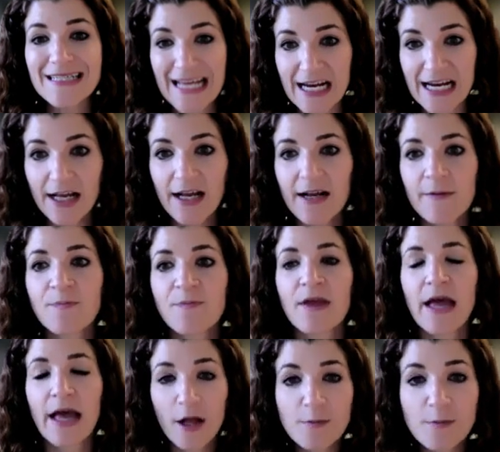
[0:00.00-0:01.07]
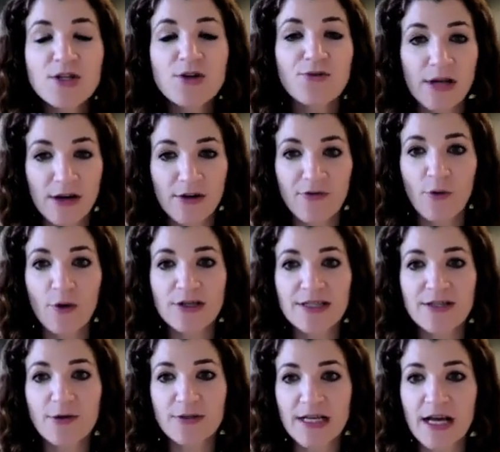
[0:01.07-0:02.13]
data helps to
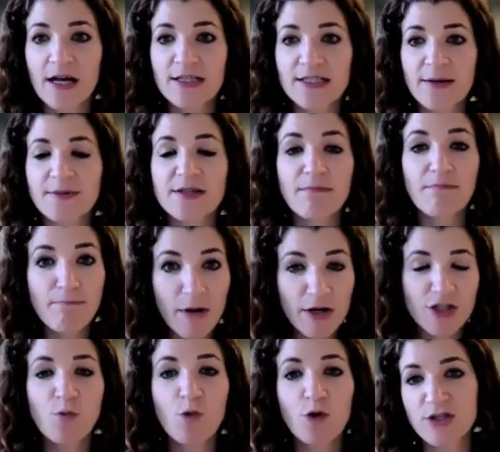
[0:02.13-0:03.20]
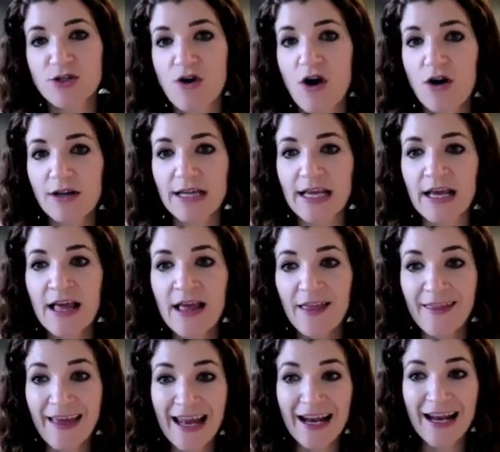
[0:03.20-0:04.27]
reinforce those concepts much more strongly
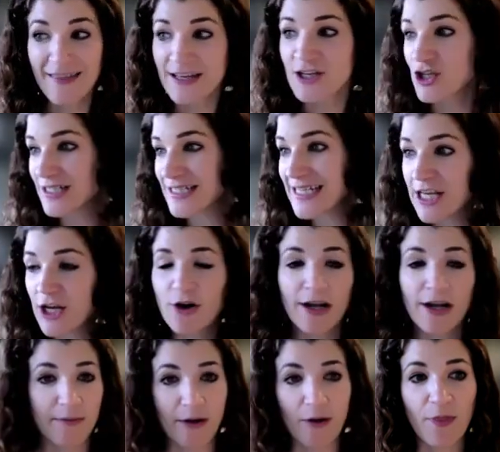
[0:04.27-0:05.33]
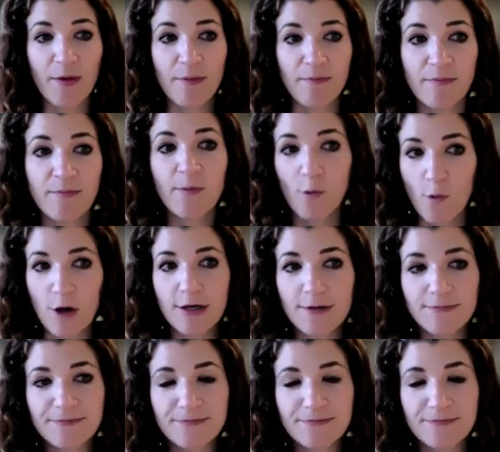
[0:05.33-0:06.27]
than just hearing about them would.